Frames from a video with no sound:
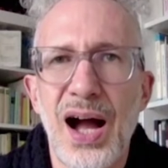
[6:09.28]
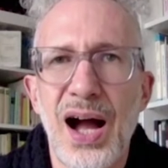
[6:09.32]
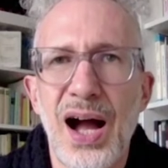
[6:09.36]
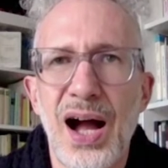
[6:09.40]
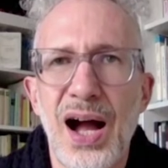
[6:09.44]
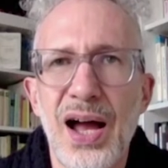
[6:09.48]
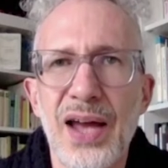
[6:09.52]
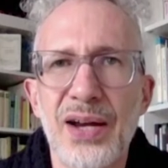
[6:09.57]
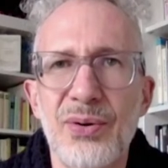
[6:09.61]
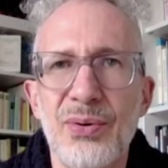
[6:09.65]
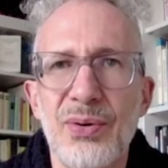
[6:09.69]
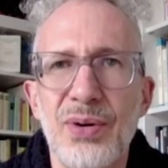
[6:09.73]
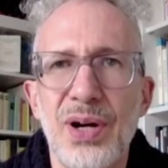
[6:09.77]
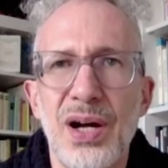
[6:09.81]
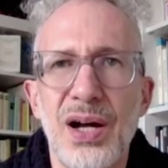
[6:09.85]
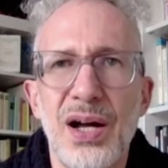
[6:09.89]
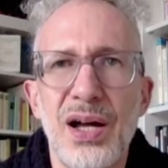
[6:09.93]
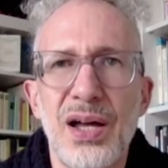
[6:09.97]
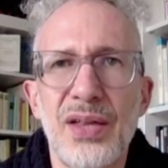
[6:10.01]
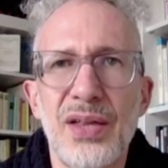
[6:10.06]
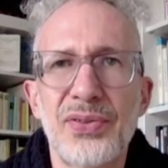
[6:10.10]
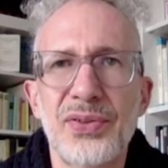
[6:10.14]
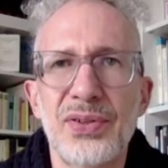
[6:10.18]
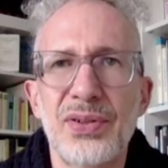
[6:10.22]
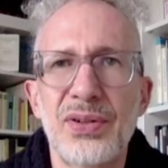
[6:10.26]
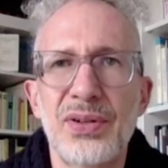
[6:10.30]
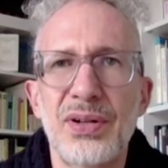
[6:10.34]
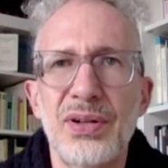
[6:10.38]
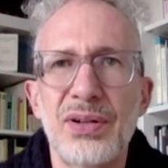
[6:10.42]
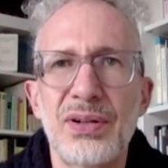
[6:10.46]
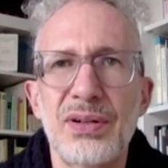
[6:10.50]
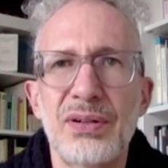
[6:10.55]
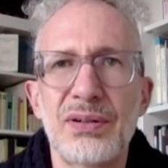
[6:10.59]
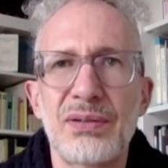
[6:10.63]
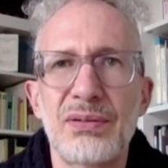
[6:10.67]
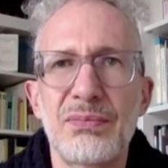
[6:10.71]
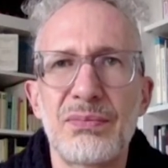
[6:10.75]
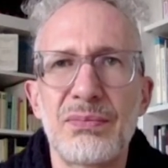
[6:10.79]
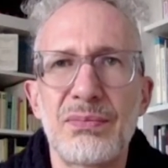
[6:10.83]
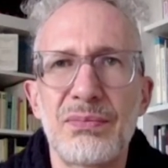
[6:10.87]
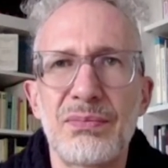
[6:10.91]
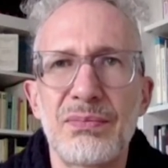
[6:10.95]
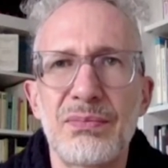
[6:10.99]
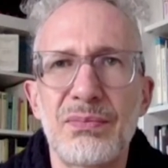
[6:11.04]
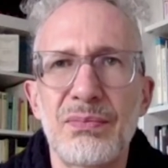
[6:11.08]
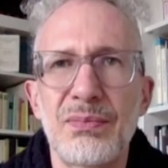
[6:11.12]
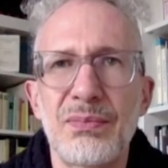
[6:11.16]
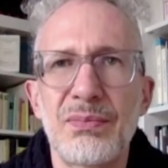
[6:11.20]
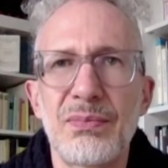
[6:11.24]
I rather
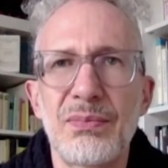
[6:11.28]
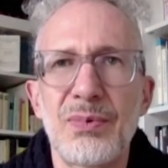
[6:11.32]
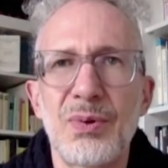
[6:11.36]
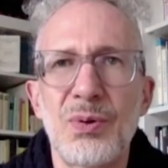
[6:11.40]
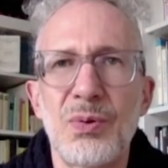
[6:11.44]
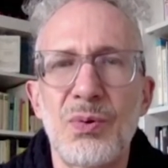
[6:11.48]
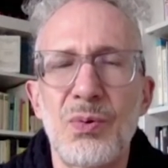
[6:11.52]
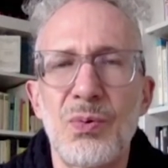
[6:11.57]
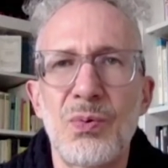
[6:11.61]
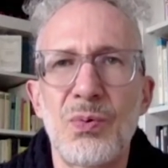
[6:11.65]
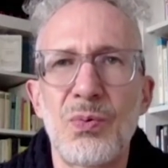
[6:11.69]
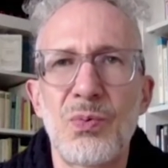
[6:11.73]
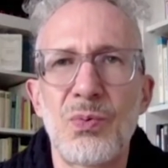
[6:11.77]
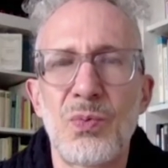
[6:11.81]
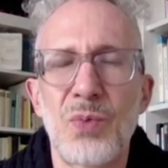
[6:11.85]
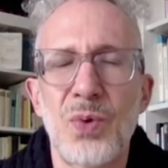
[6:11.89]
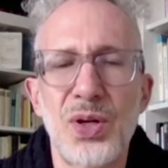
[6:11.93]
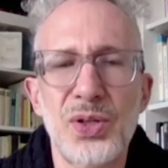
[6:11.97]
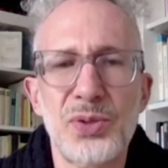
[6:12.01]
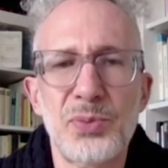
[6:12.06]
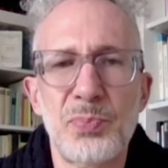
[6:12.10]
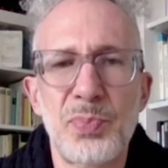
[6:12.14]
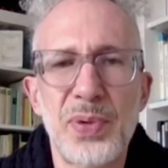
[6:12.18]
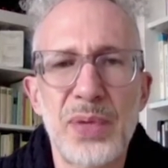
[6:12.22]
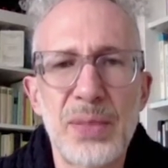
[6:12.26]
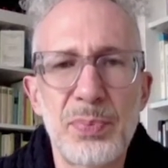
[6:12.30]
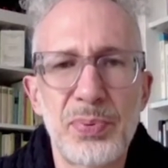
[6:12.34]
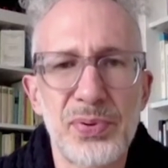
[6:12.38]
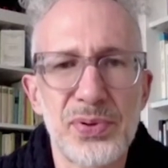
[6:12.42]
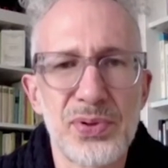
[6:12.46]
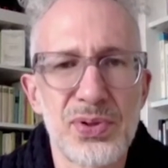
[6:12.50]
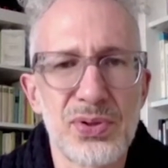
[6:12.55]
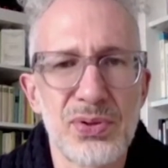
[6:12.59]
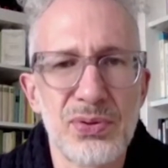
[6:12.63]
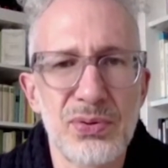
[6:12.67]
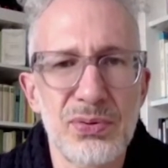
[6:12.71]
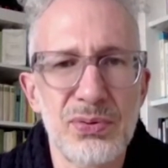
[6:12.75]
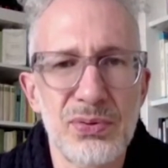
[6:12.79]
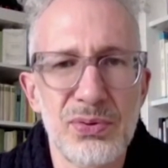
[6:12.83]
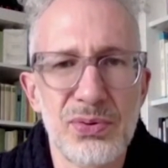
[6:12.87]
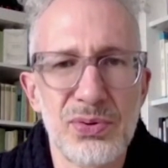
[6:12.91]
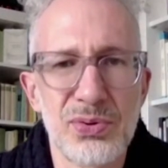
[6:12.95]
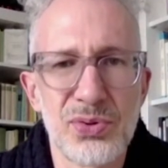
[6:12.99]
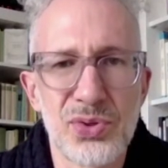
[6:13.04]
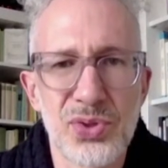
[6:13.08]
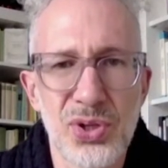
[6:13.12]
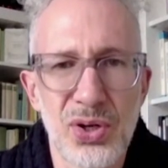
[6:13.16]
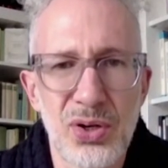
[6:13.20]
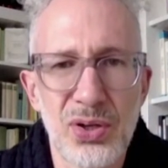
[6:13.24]
want people to
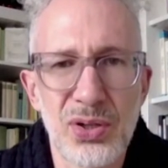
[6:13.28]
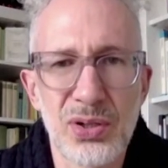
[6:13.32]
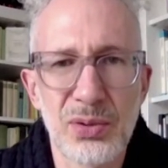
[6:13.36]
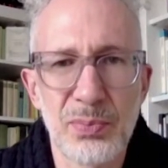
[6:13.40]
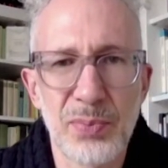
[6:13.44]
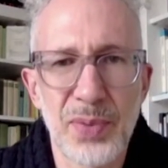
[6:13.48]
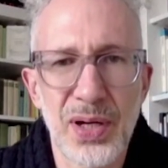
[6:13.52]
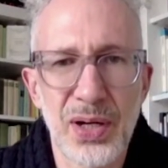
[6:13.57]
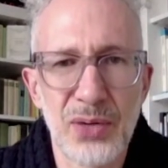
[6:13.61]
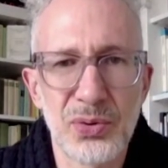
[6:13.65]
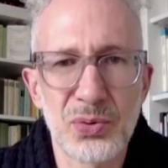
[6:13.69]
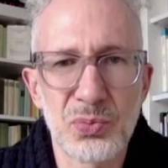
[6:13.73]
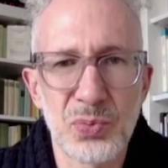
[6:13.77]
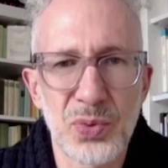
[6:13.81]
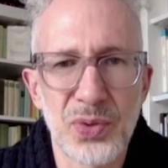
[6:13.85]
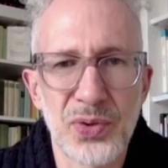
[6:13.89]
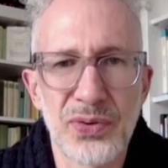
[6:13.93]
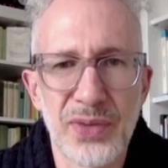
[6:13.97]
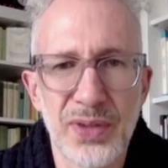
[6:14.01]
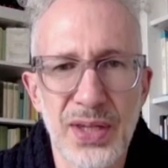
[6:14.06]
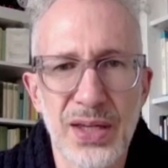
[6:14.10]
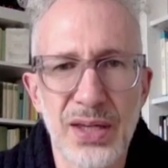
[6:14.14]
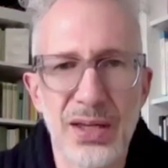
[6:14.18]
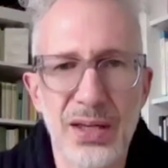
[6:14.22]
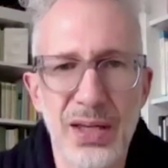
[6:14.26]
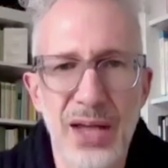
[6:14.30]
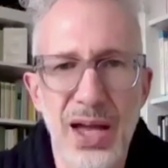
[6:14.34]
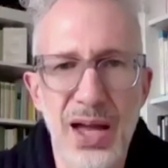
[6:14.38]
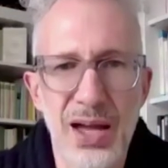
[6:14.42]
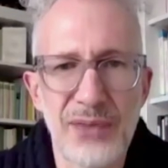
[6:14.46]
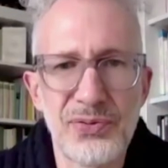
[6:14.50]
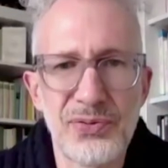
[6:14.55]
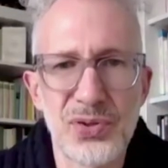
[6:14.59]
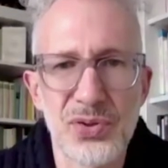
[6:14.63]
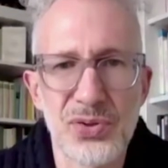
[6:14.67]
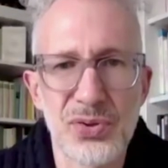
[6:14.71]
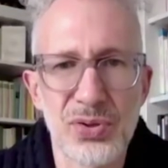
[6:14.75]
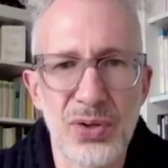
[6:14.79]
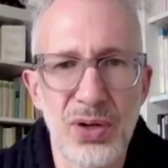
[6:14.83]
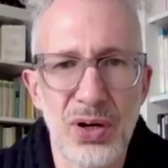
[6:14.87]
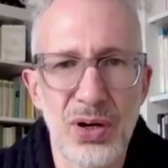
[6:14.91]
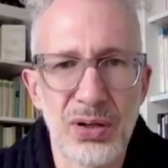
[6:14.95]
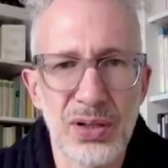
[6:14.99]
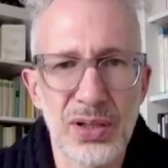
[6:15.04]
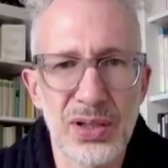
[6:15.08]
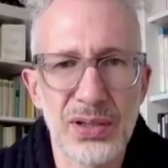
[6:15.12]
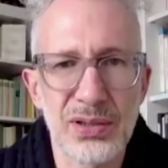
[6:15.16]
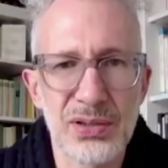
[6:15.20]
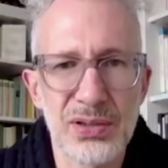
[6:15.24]
talk about what they have to
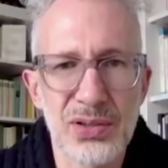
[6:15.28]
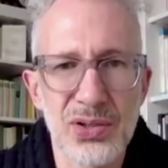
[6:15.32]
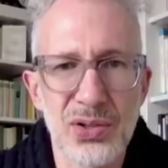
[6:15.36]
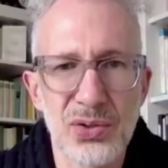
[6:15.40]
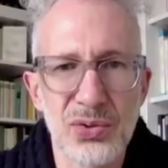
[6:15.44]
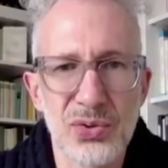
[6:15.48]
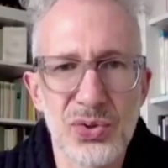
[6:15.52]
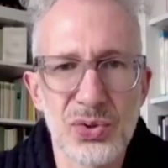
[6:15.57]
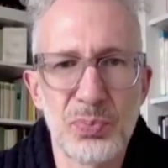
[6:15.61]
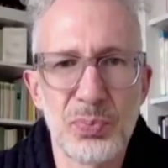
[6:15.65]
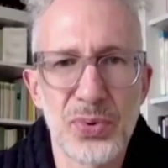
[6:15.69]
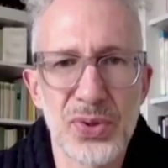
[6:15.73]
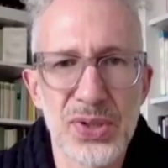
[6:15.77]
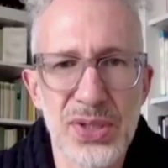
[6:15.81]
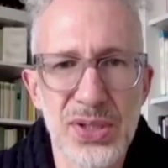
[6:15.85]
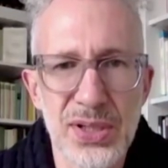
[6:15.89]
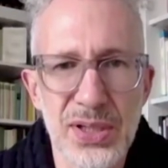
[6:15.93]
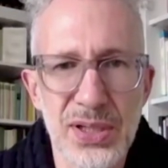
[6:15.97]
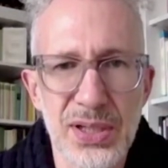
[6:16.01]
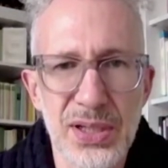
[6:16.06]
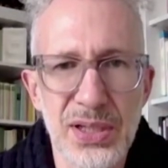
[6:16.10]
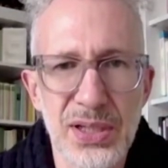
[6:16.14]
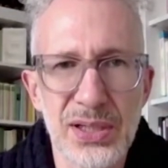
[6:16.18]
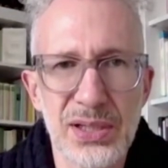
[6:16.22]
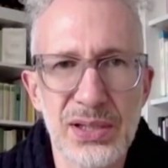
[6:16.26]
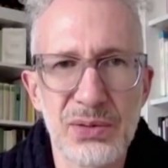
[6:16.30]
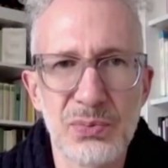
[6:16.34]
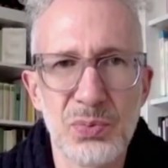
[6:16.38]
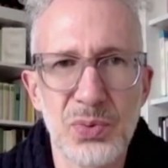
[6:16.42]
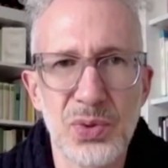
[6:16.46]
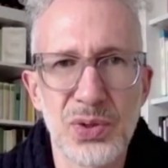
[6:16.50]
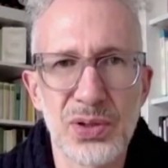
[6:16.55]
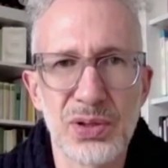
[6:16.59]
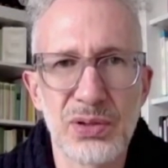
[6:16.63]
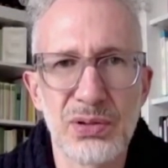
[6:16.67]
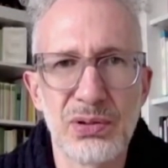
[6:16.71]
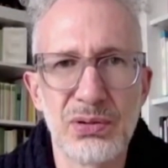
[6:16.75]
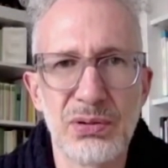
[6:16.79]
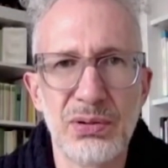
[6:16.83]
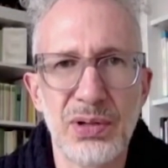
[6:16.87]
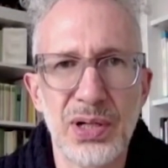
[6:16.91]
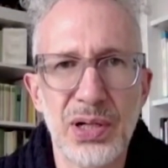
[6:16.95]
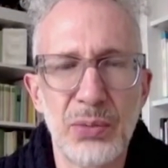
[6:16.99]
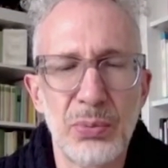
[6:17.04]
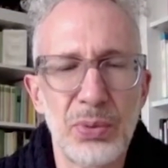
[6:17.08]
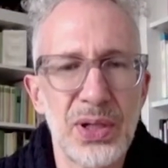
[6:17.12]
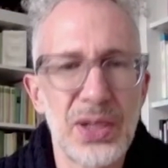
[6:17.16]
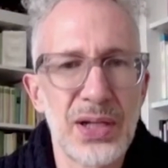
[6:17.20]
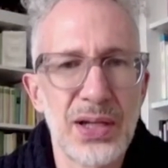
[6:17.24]
talk, and so to proceed to what
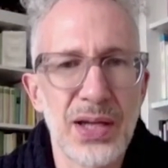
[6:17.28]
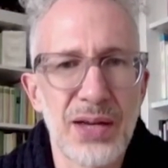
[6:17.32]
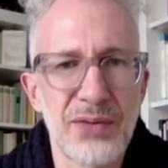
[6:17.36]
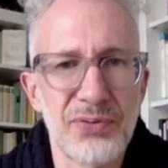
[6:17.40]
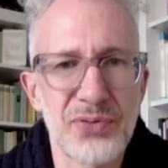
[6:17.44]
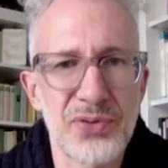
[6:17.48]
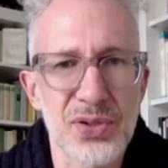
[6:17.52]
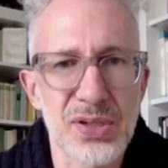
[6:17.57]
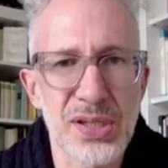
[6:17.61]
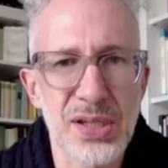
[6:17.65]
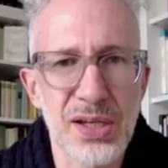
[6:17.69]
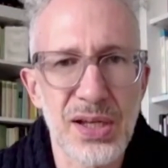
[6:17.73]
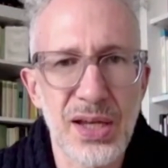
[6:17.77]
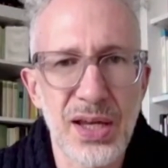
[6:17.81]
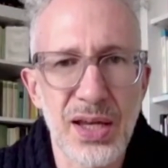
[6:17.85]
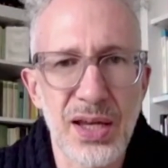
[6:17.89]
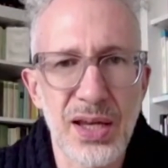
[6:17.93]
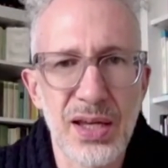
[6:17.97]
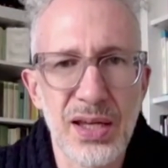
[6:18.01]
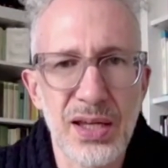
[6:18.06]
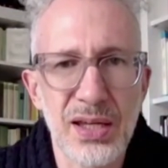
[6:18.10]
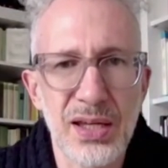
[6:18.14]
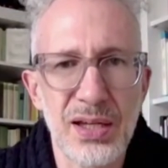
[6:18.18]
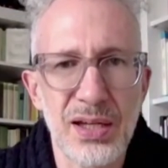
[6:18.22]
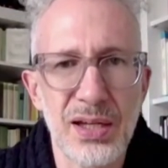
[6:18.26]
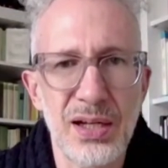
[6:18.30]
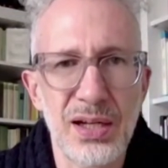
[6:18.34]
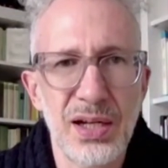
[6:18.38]
they really have to say.